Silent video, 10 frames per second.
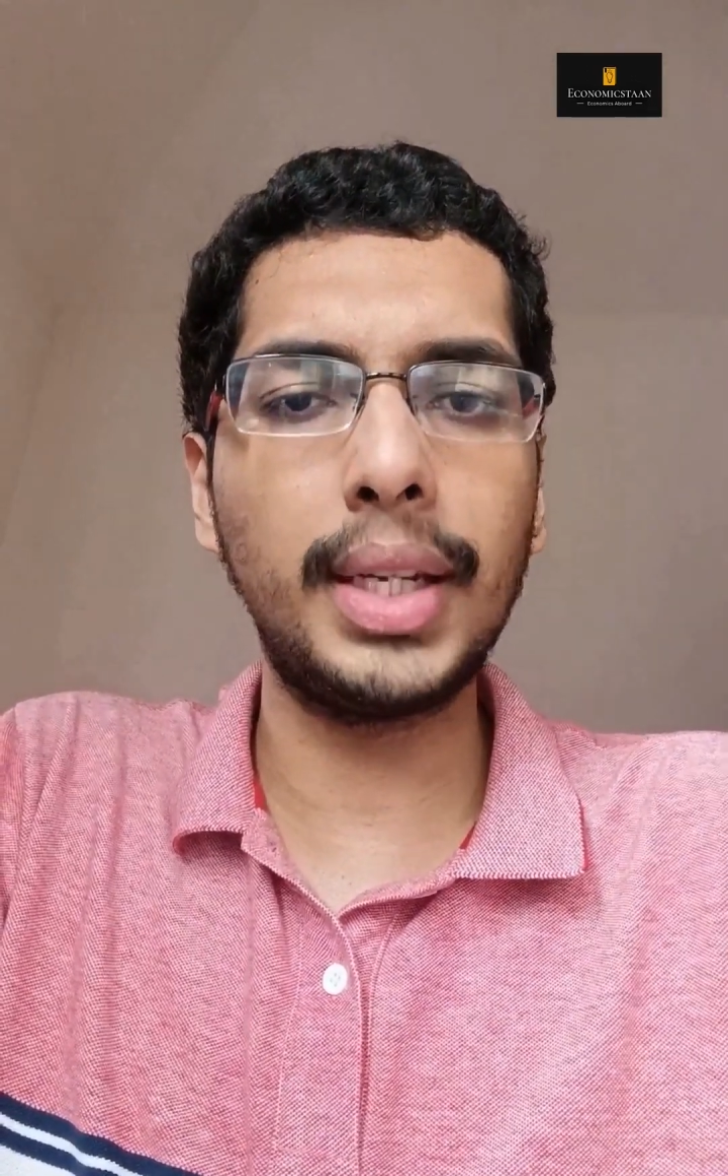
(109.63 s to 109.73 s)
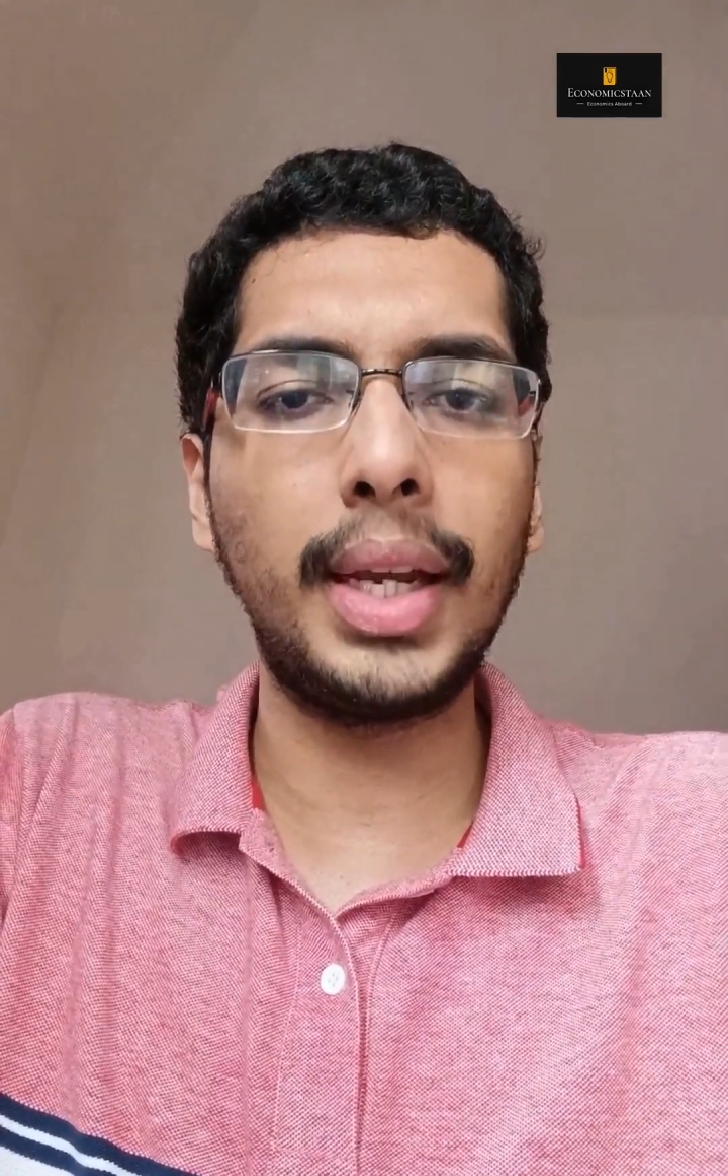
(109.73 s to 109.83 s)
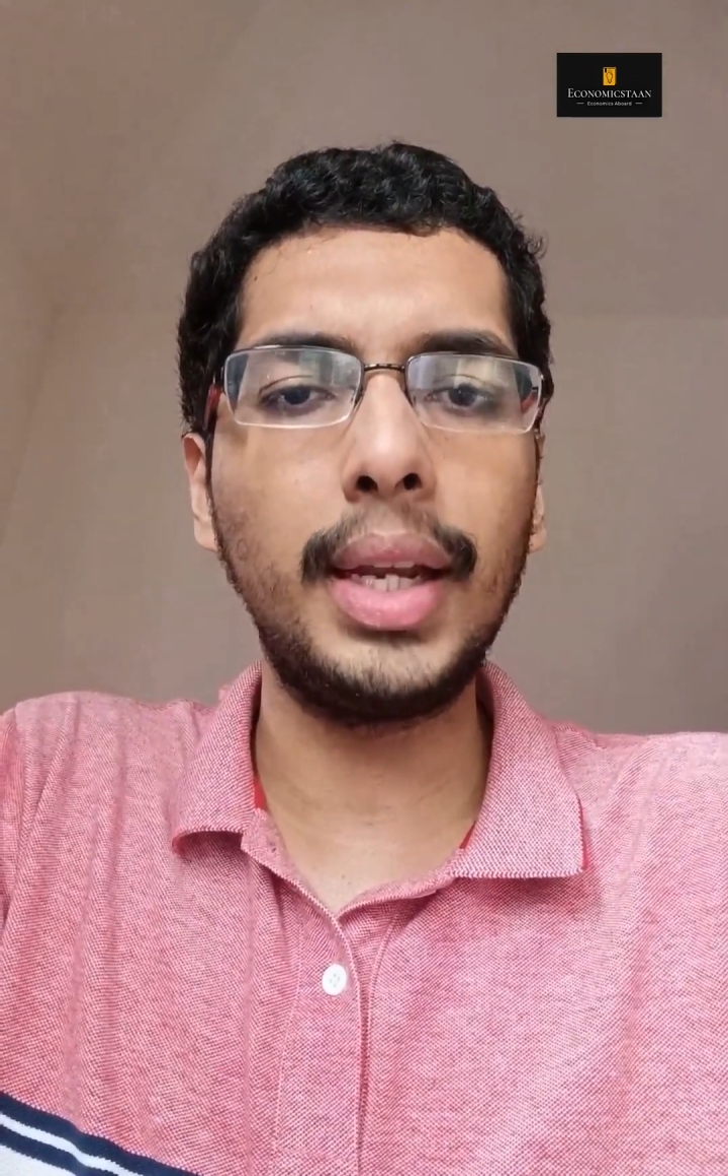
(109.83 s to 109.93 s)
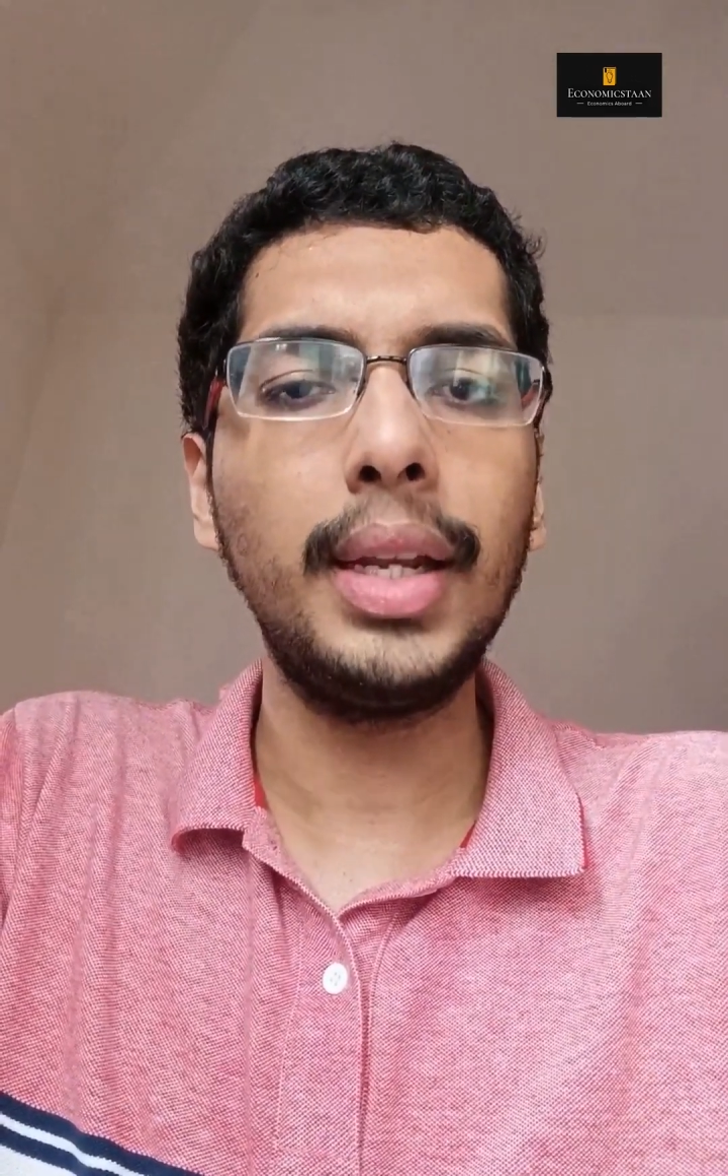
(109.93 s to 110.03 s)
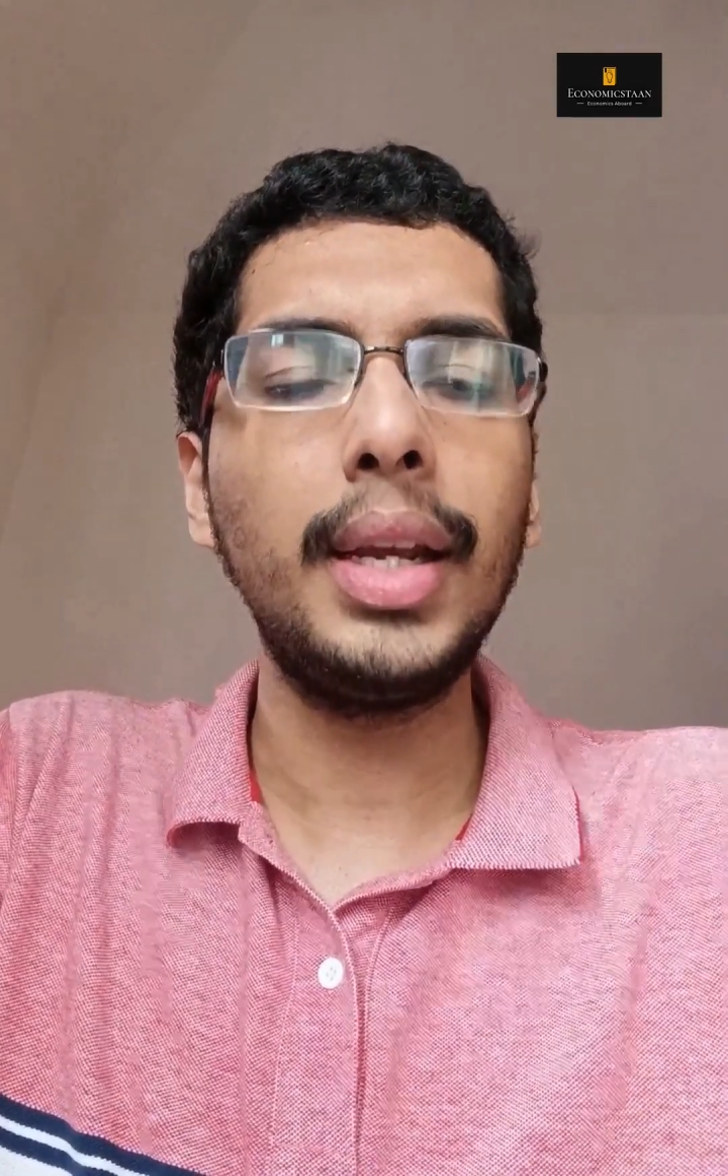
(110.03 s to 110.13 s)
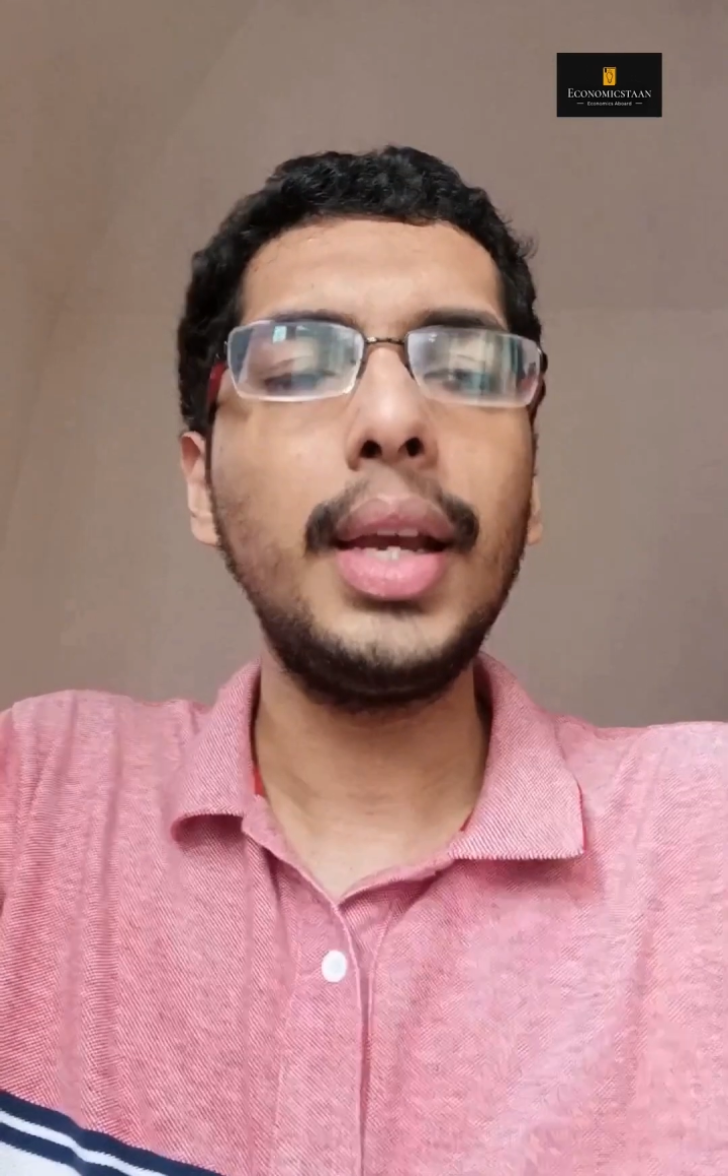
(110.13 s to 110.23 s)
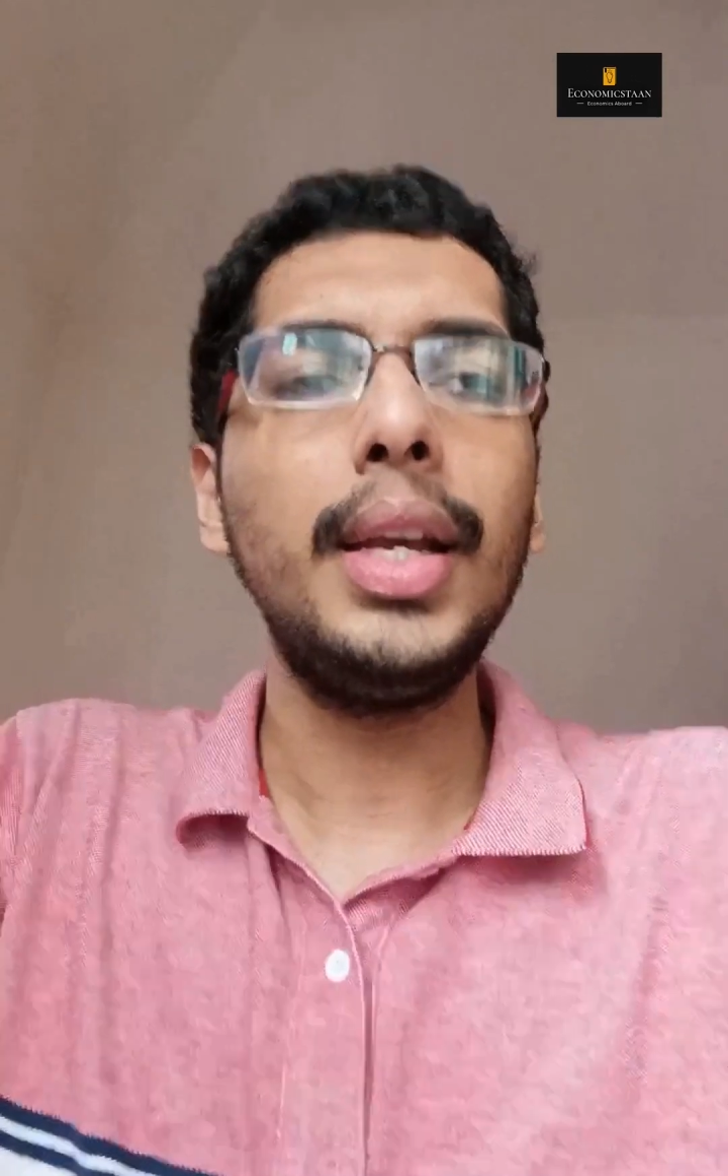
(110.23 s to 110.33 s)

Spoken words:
again